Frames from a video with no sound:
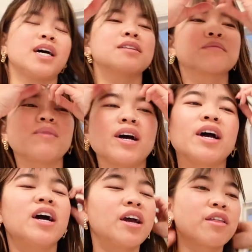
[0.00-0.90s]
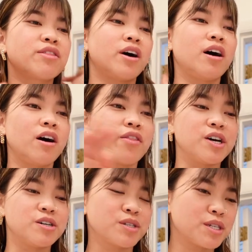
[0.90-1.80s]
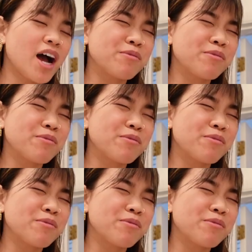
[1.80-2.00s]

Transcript: that's my thought on those.